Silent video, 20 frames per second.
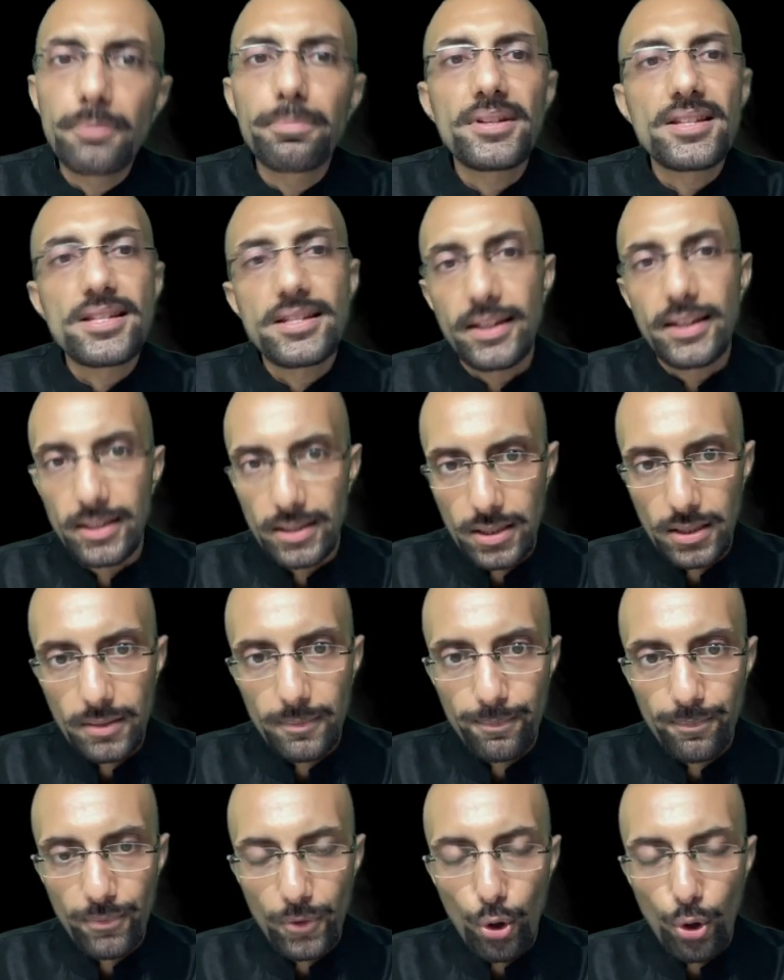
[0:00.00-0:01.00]
president
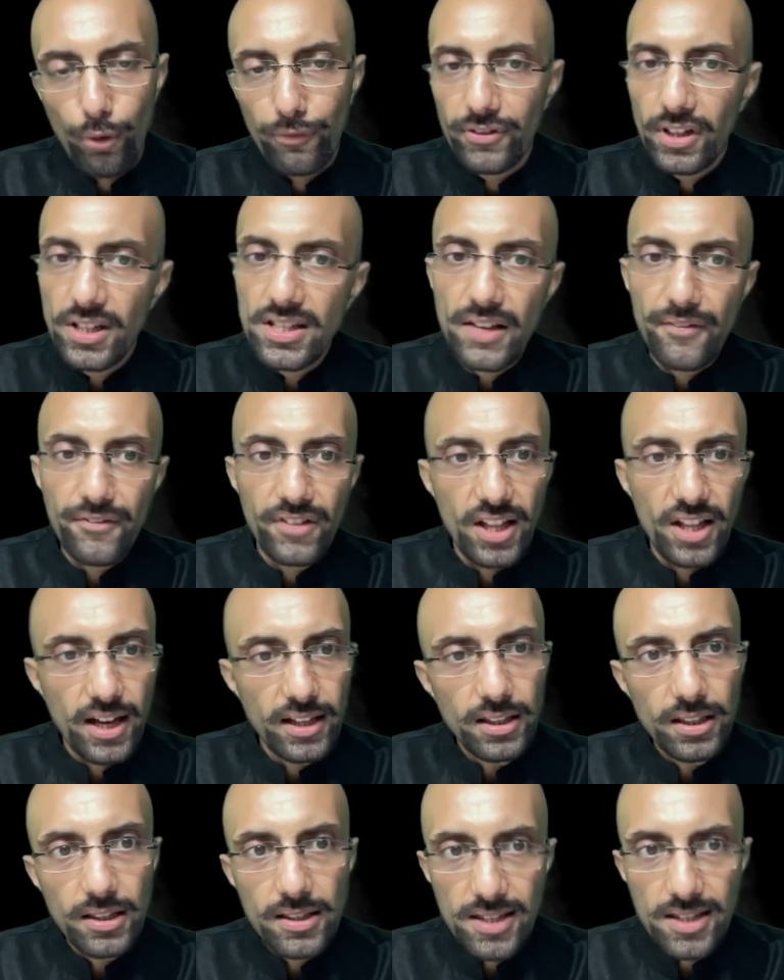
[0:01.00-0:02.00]
of the
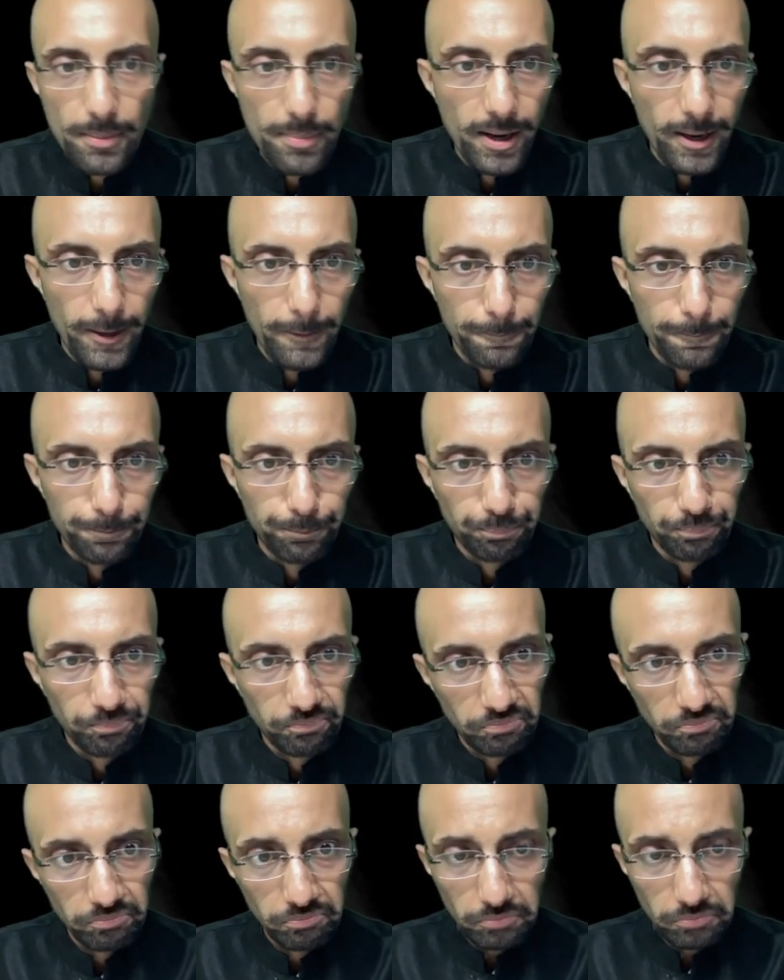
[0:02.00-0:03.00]
Samvidhan Sabha.
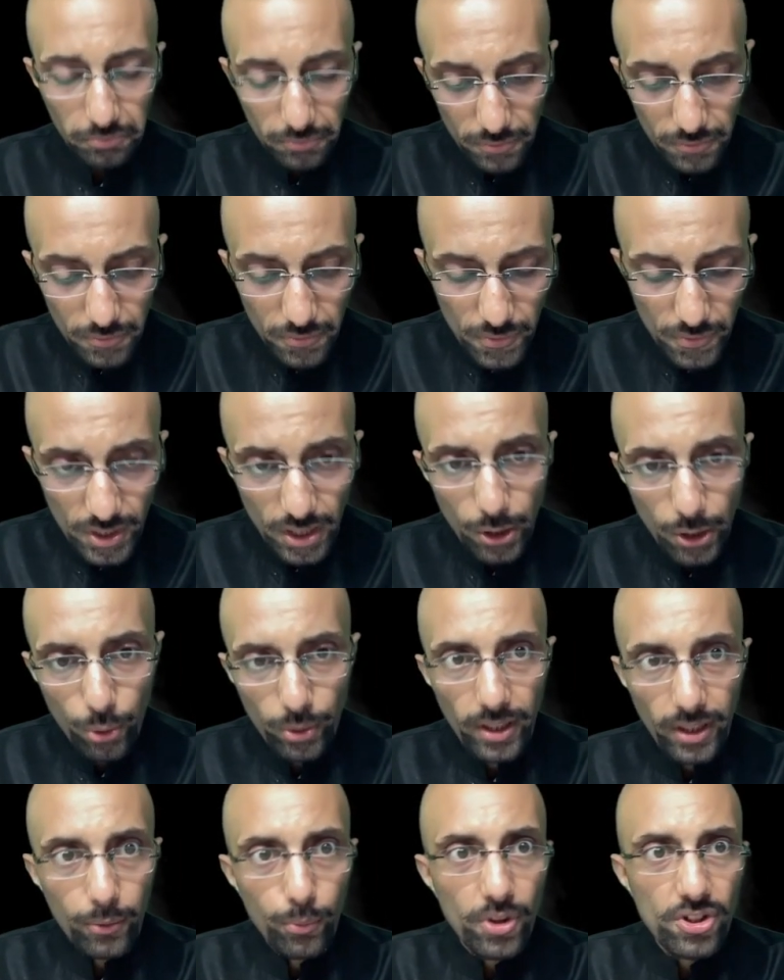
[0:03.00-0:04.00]

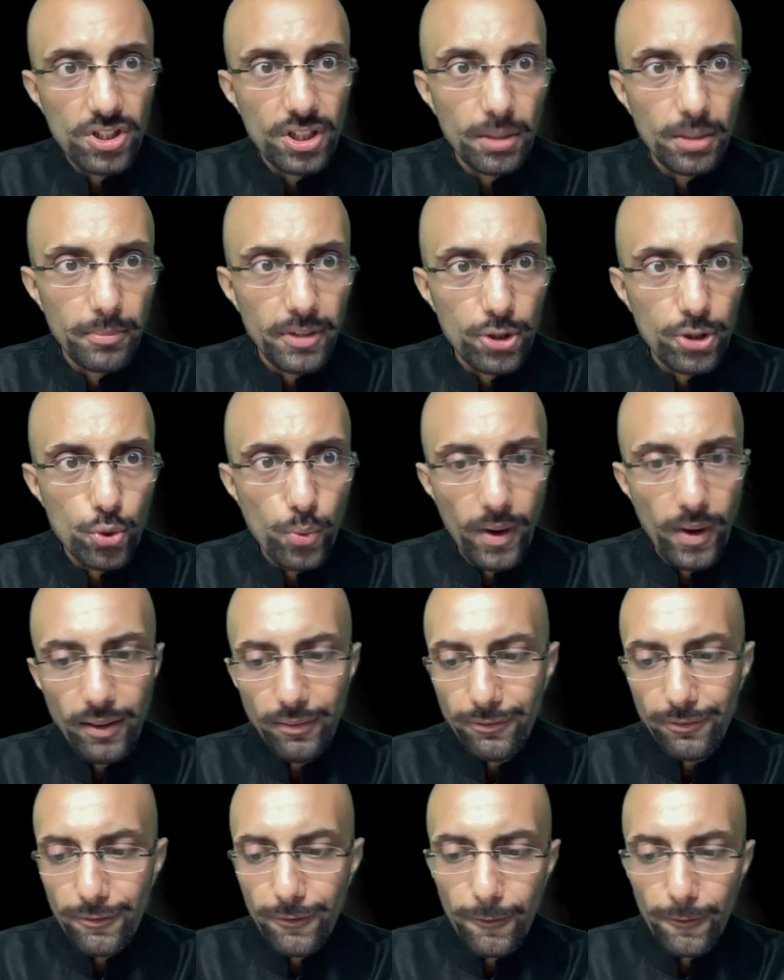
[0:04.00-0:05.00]
Okay, question number
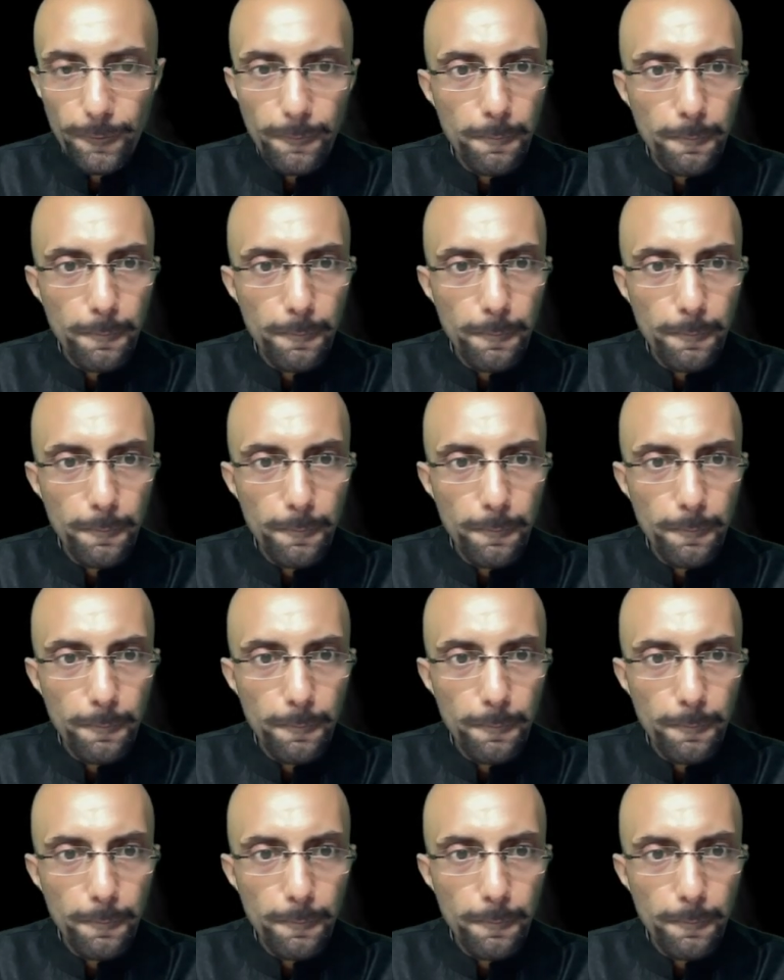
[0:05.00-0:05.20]
12.